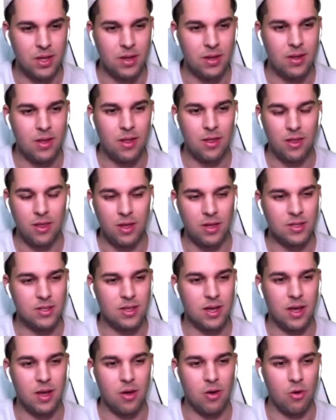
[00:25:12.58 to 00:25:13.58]
things I
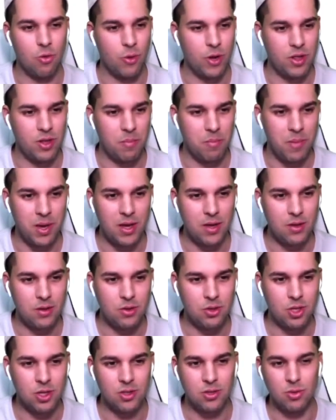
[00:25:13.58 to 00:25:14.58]
already made
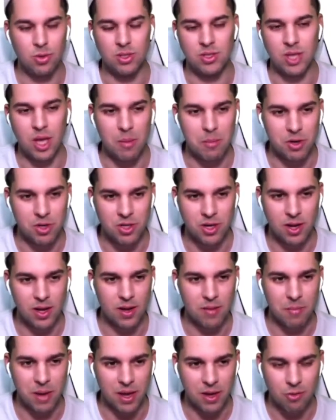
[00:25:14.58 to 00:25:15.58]
just to establish like
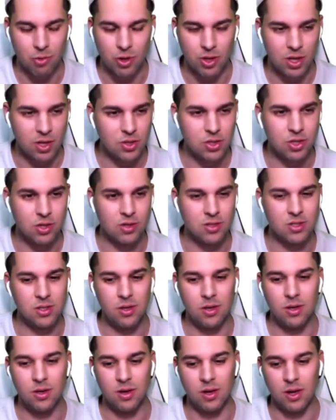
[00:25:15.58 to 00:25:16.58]
my credentials
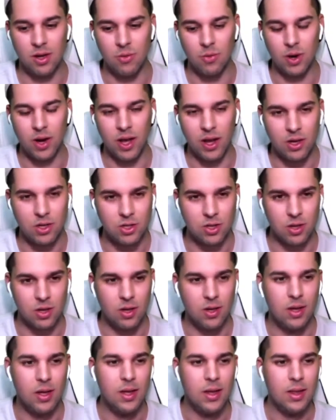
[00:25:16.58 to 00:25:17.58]
here, like what I actually
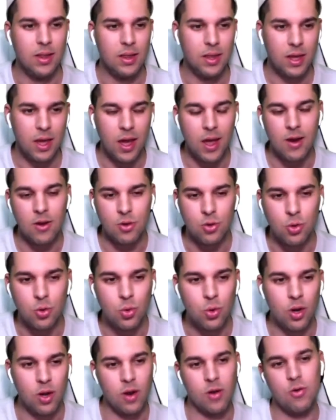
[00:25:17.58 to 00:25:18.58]
can do
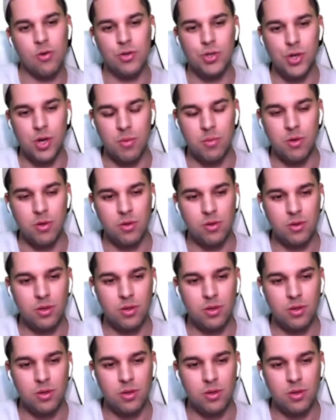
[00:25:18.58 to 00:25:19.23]
and contribute